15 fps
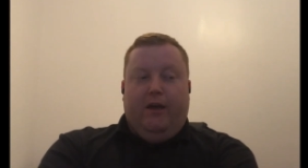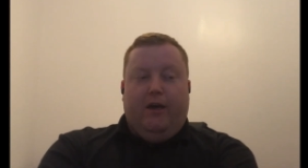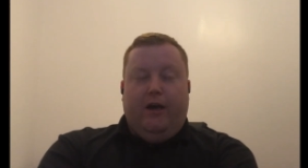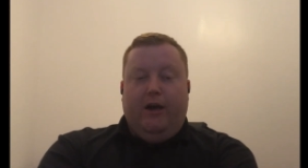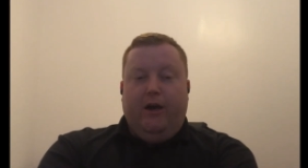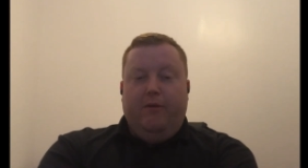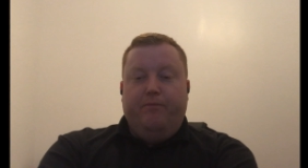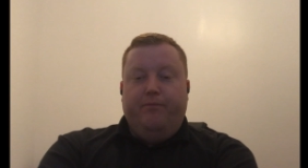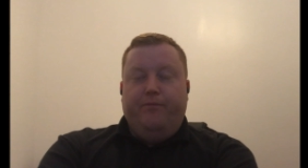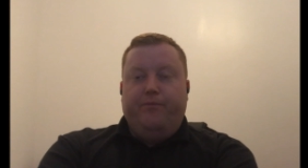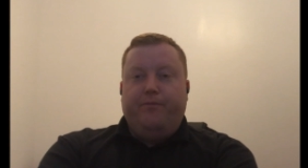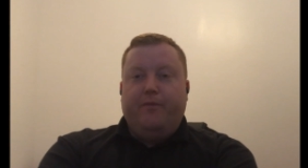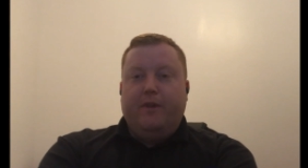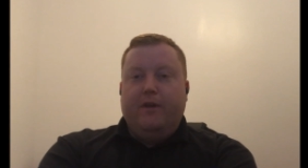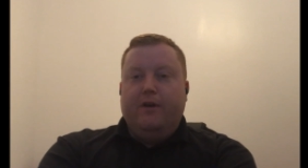um,
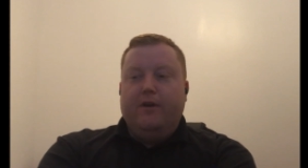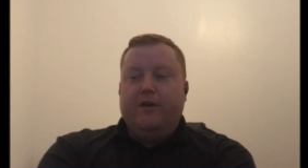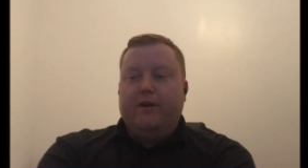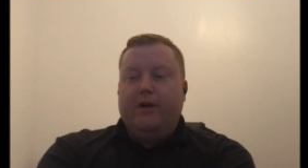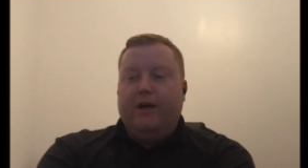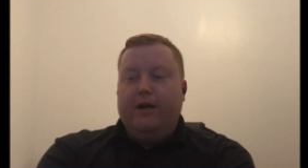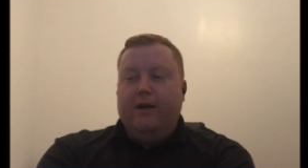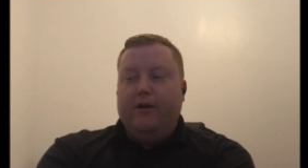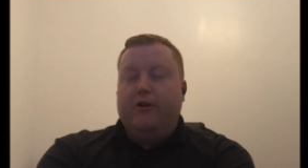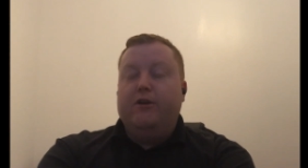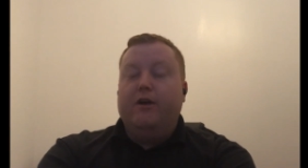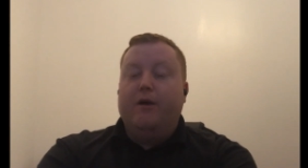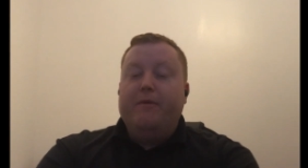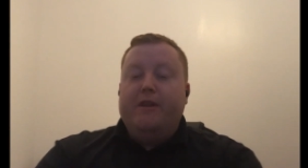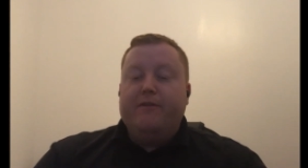I
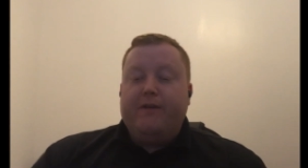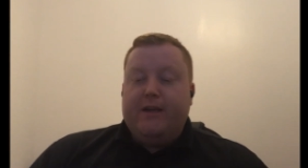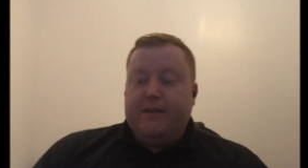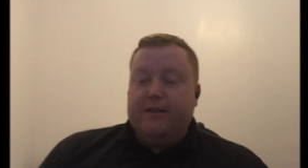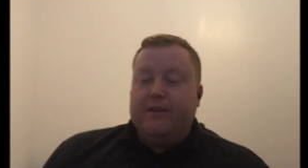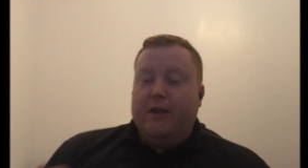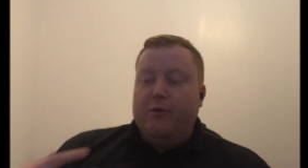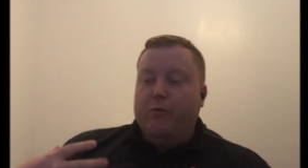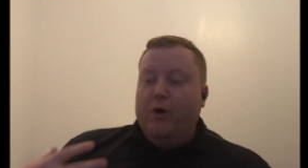mean, the fact is like,